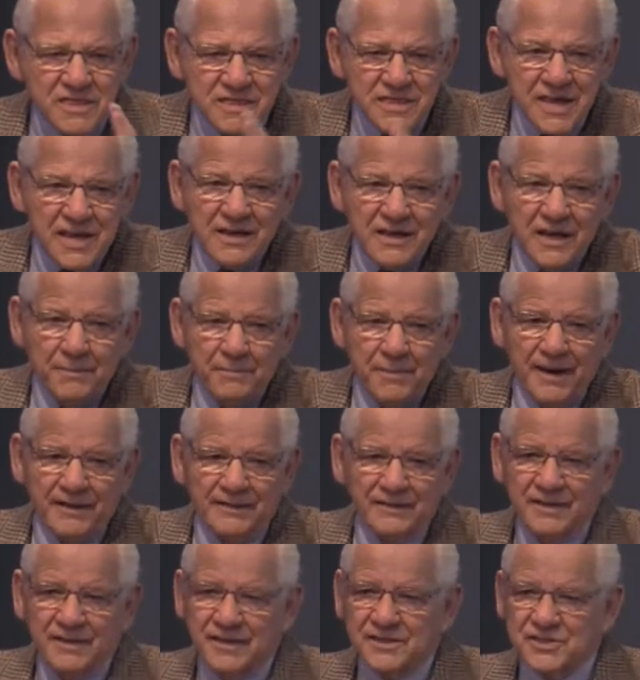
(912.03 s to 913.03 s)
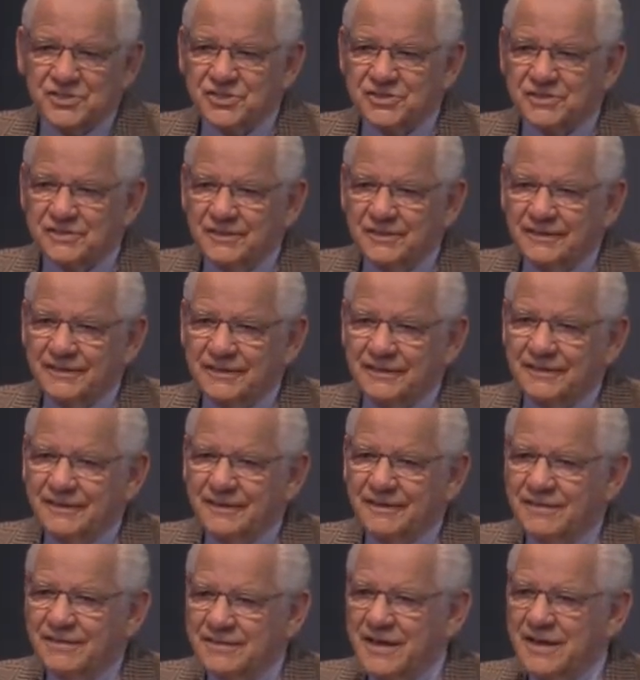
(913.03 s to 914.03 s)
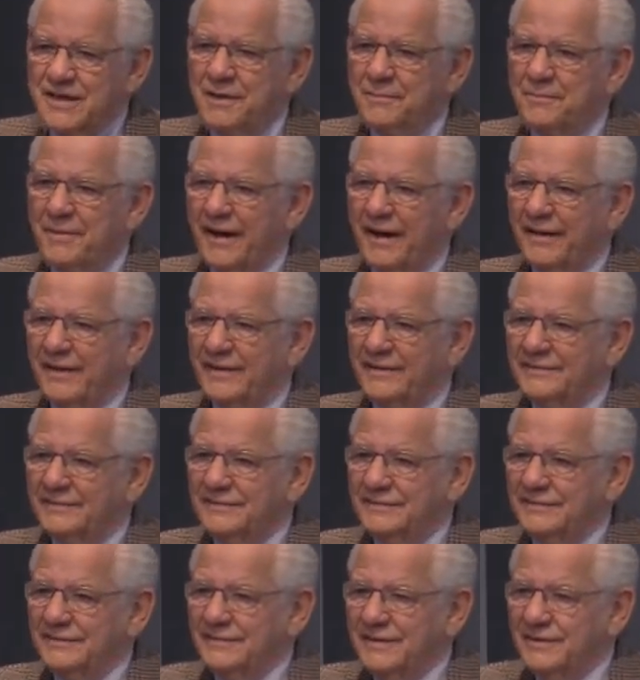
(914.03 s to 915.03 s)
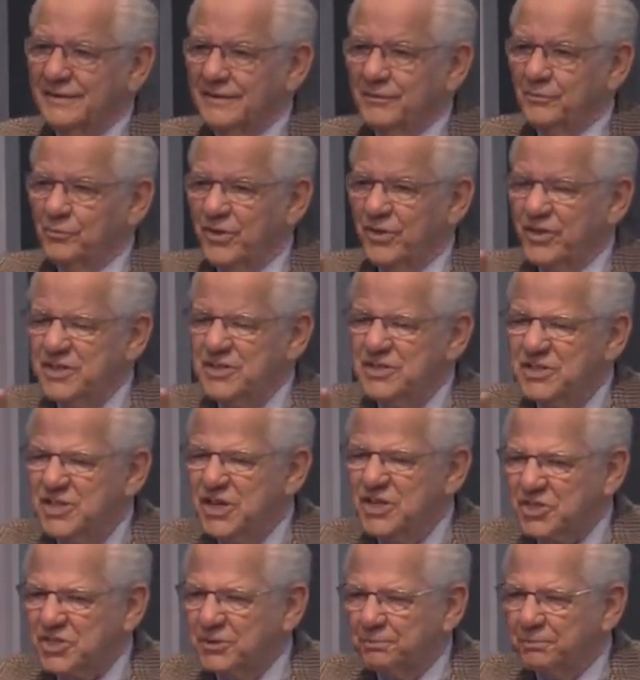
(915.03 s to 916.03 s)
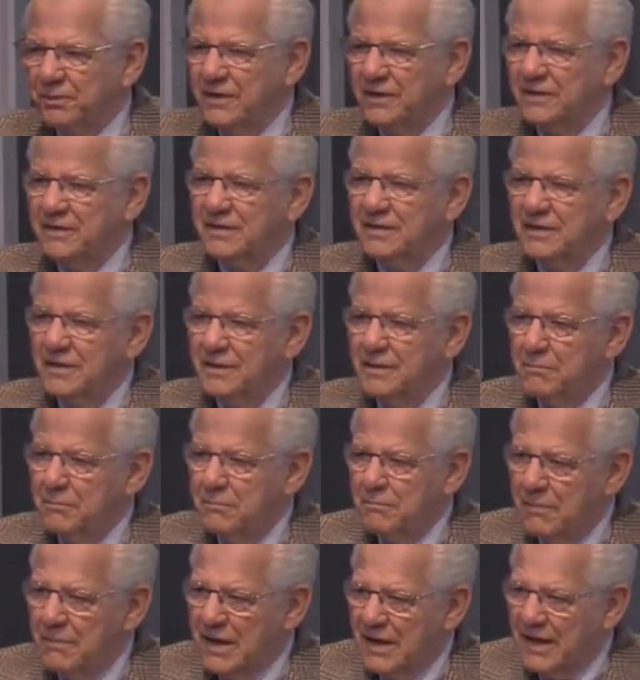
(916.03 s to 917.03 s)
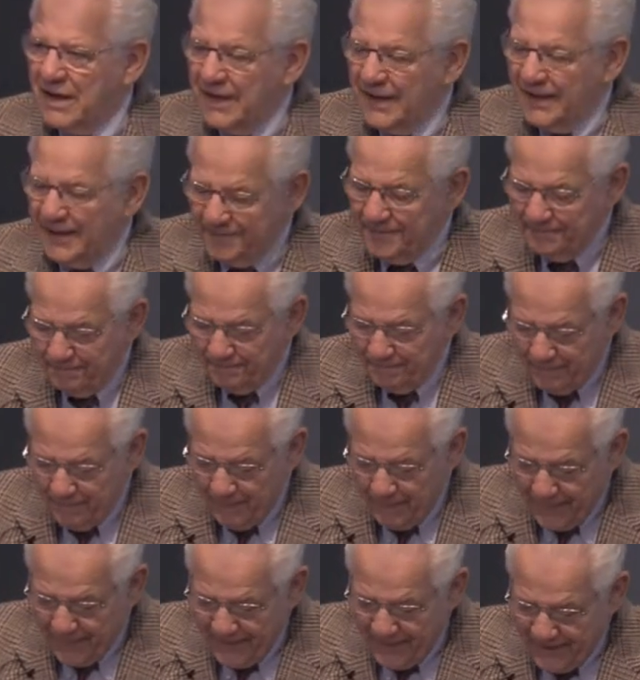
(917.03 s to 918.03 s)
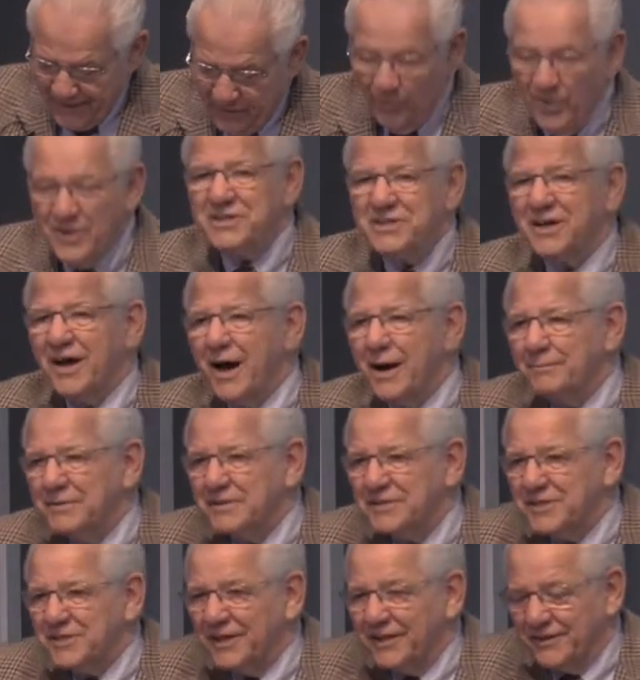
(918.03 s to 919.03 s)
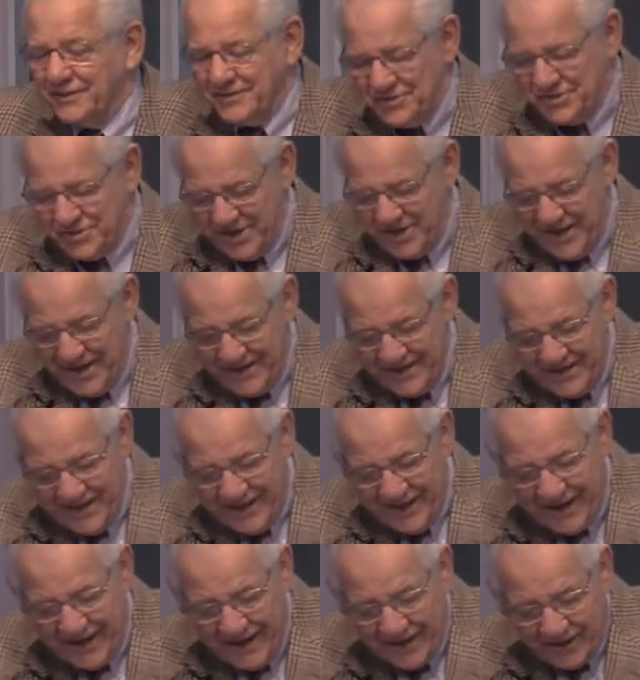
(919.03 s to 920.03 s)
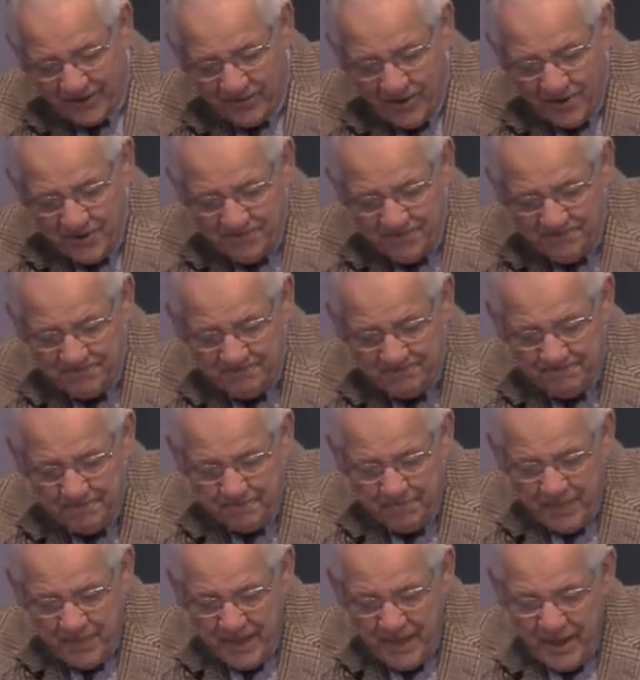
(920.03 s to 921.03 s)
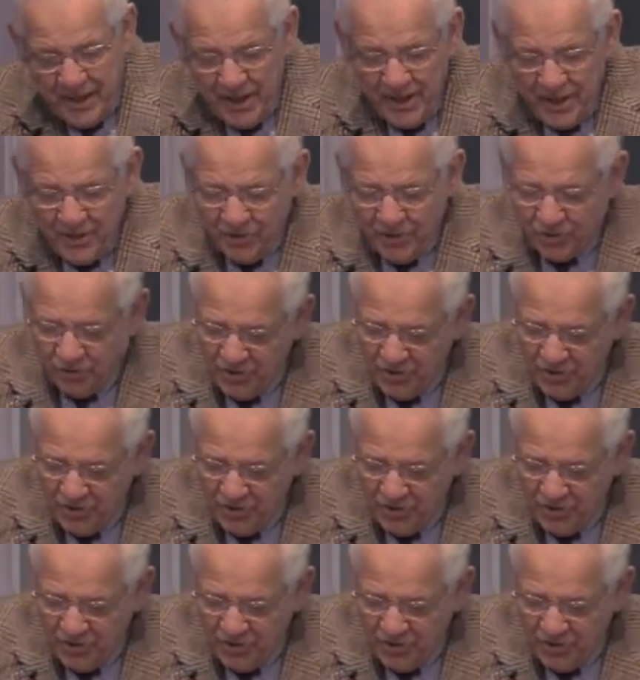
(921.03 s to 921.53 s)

Think about this. Think about it with a disciplined mind. One commentator said, and I quote, the